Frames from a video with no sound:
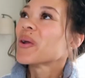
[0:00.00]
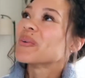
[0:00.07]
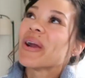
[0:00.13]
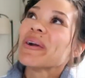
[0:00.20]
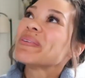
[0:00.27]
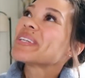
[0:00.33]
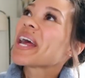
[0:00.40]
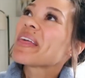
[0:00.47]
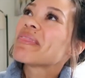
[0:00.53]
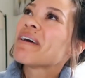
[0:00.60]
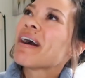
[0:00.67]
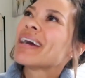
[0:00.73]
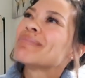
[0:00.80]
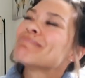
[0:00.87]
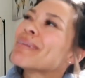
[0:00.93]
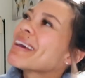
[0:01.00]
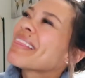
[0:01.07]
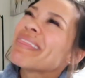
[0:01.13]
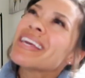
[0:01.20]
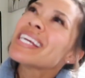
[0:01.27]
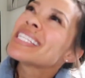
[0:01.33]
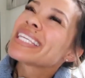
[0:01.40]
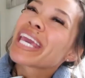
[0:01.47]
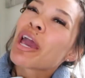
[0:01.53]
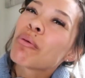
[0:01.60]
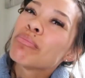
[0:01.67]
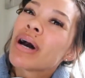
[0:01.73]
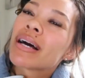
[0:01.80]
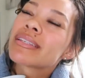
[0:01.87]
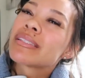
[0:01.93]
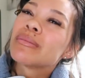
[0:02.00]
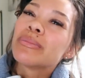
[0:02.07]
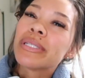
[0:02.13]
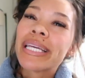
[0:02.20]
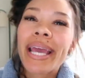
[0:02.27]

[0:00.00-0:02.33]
Right when I thought things can't possibly